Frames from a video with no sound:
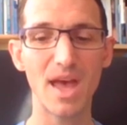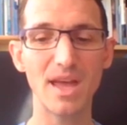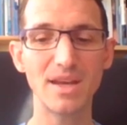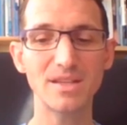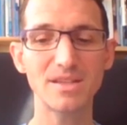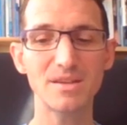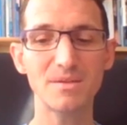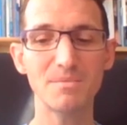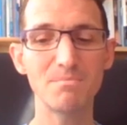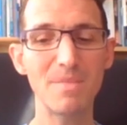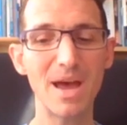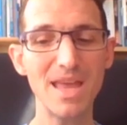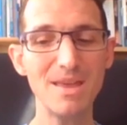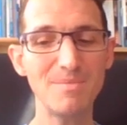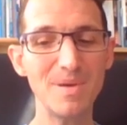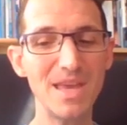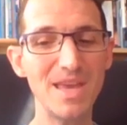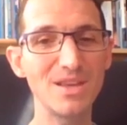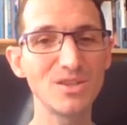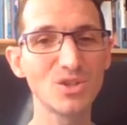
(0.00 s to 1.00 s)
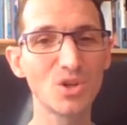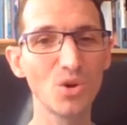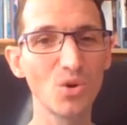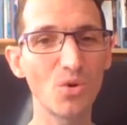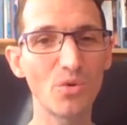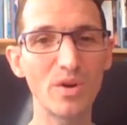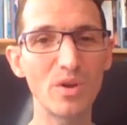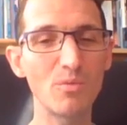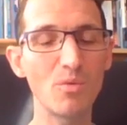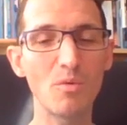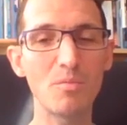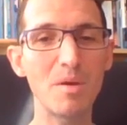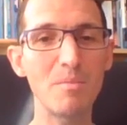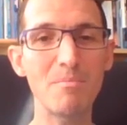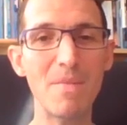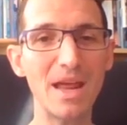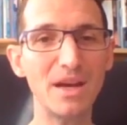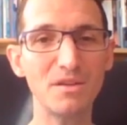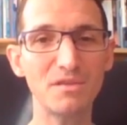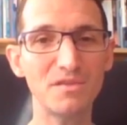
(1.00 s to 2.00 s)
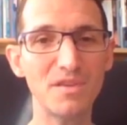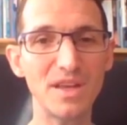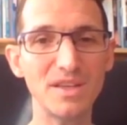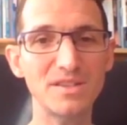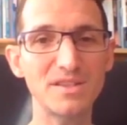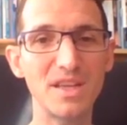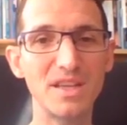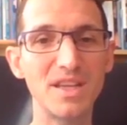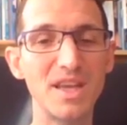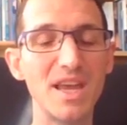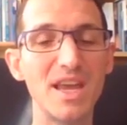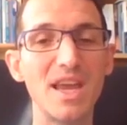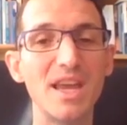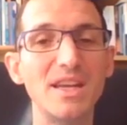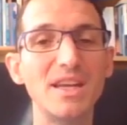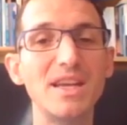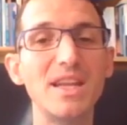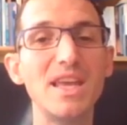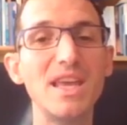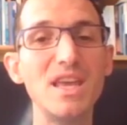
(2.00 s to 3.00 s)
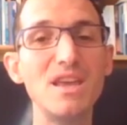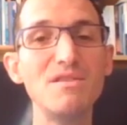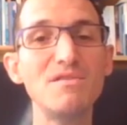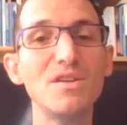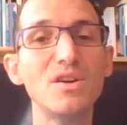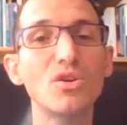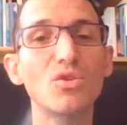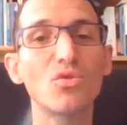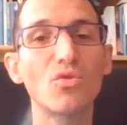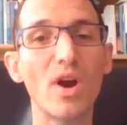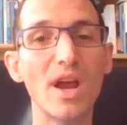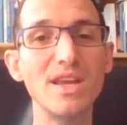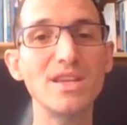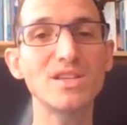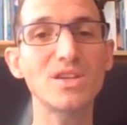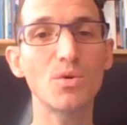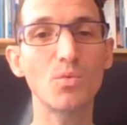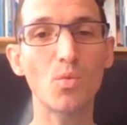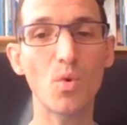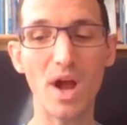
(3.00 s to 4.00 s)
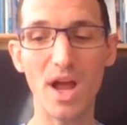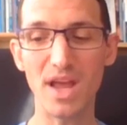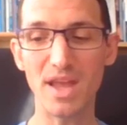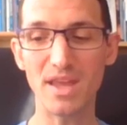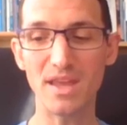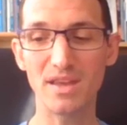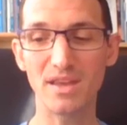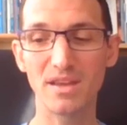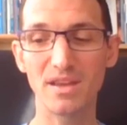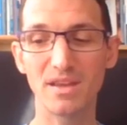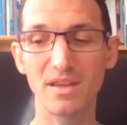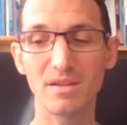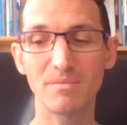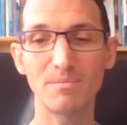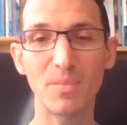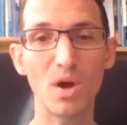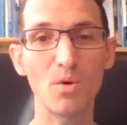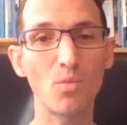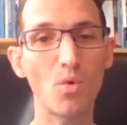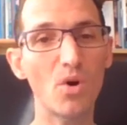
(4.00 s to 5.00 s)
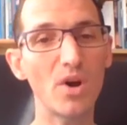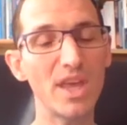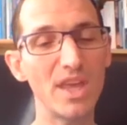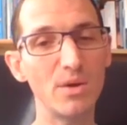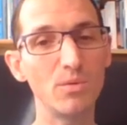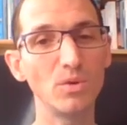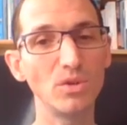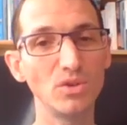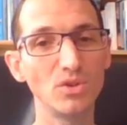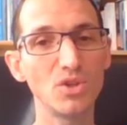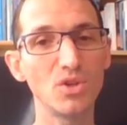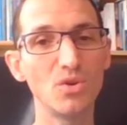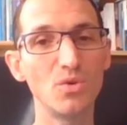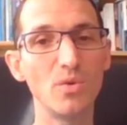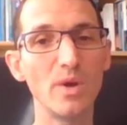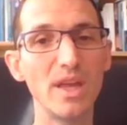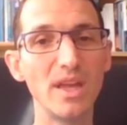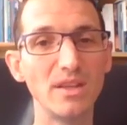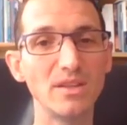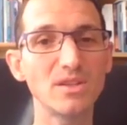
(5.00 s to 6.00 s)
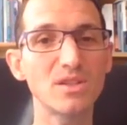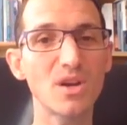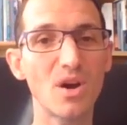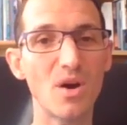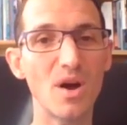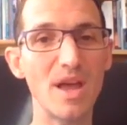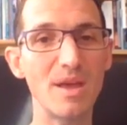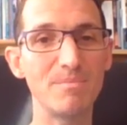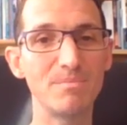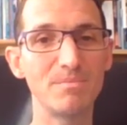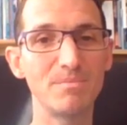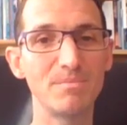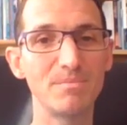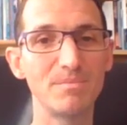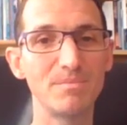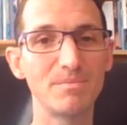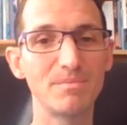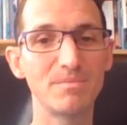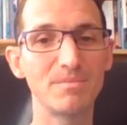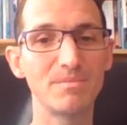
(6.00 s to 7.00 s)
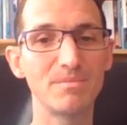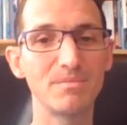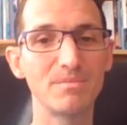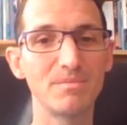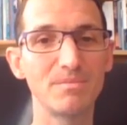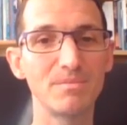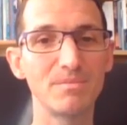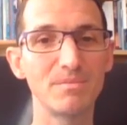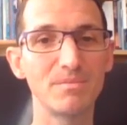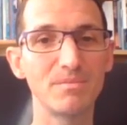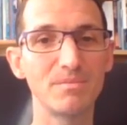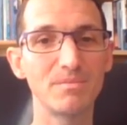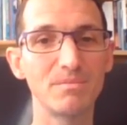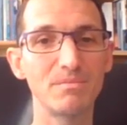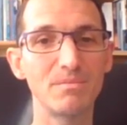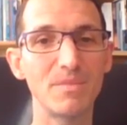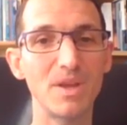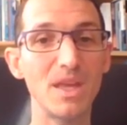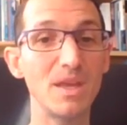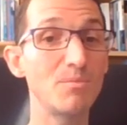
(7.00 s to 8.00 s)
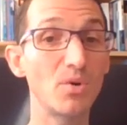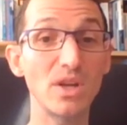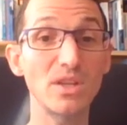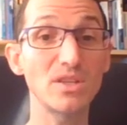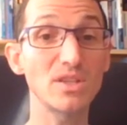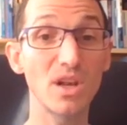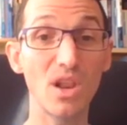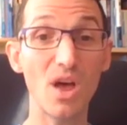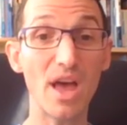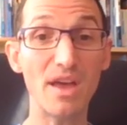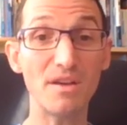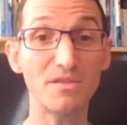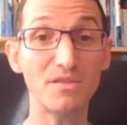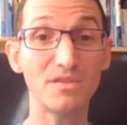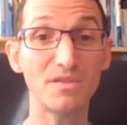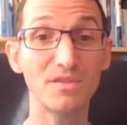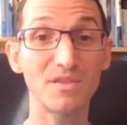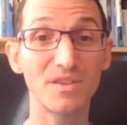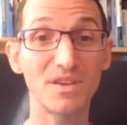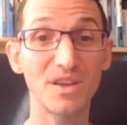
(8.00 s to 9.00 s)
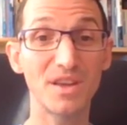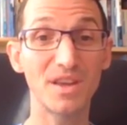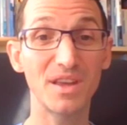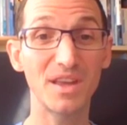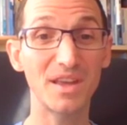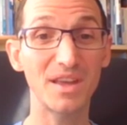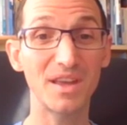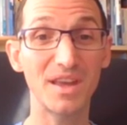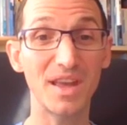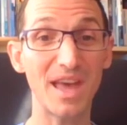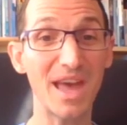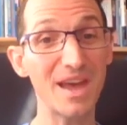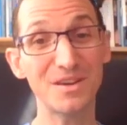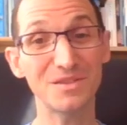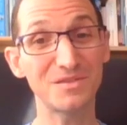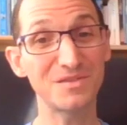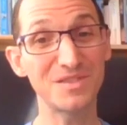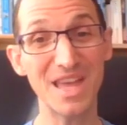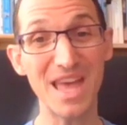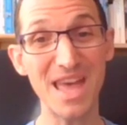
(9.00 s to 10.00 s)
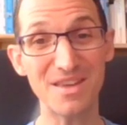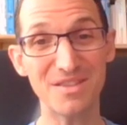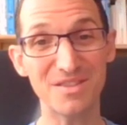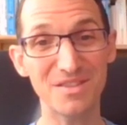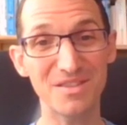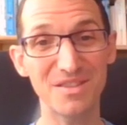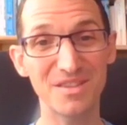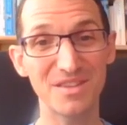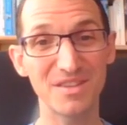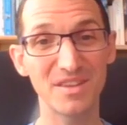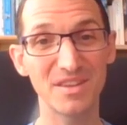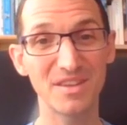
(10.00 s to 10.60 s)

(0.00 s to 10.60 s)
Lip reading: And maybe his glory will be manifested in an even greater way by what he will do in time. He brings life out of death.